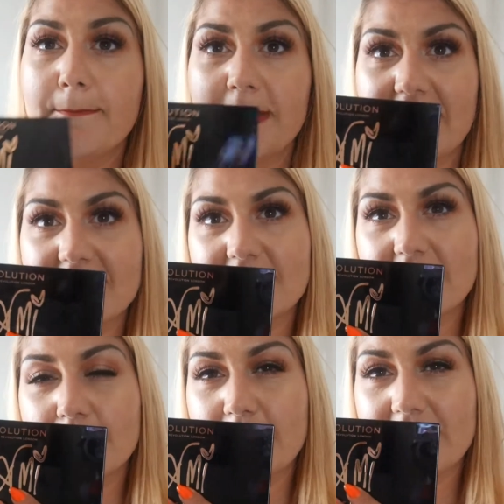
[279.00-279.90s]

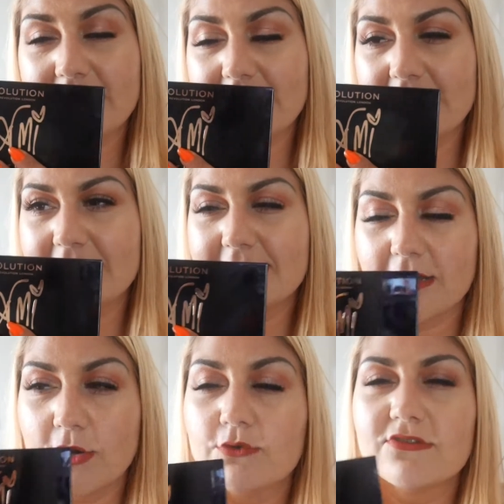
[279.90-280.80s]
plastic, but it
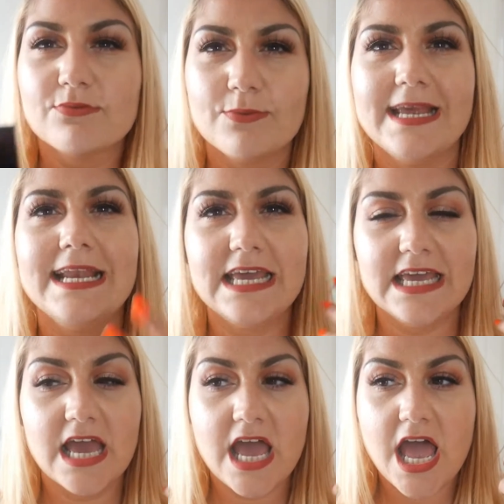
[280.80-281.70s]
looks
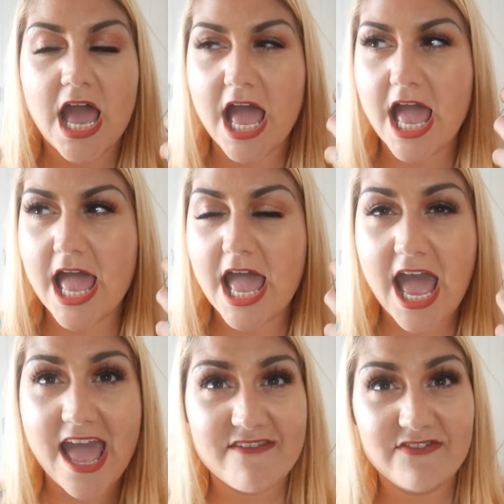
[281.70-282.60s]
really
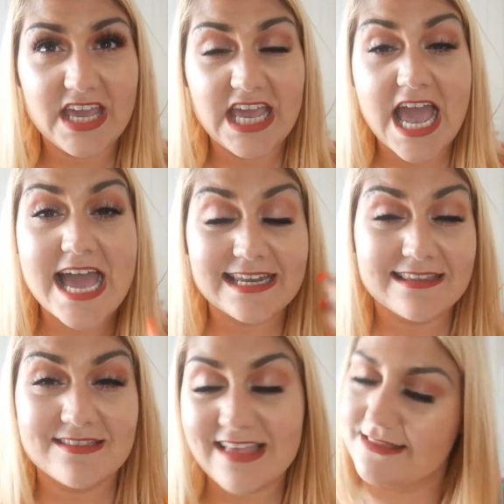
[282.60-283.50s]
heavy and
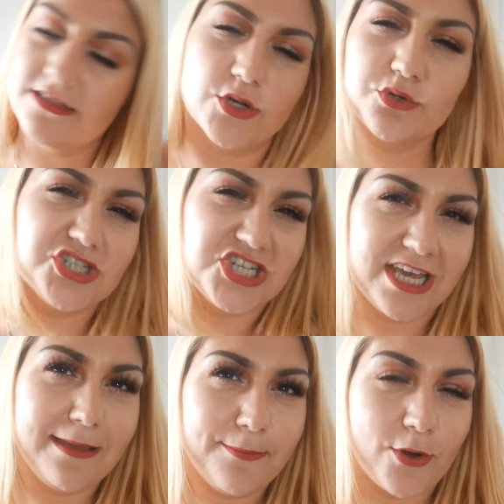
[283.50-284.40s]
it doesn't look
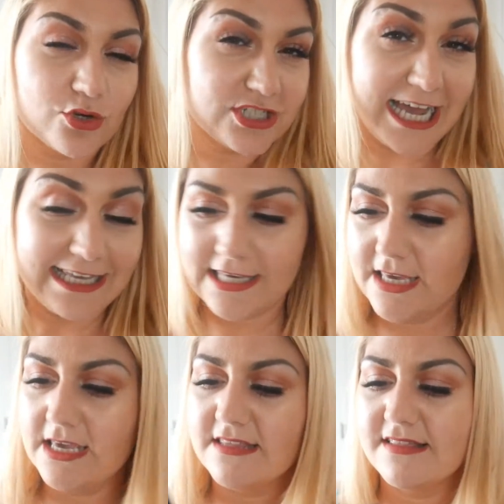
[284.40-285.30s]
cheap or tacky.
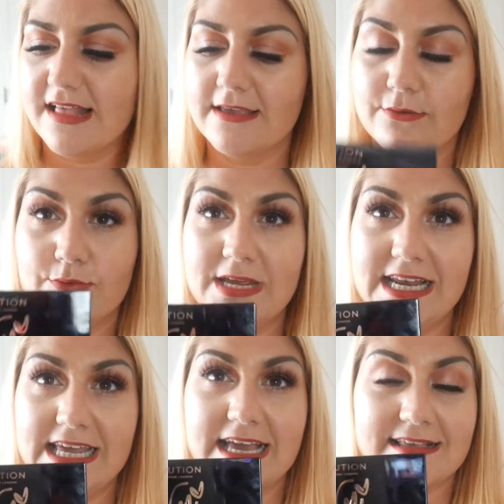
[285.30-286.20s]
It's like
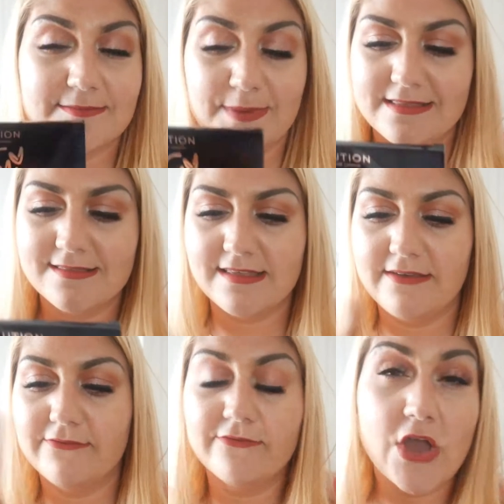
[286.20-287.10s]
really
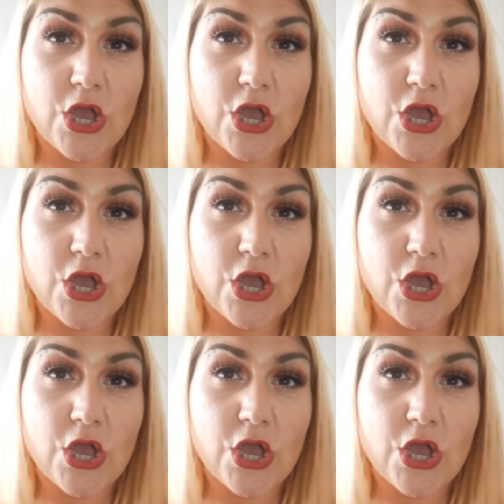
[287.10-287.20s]
expensive,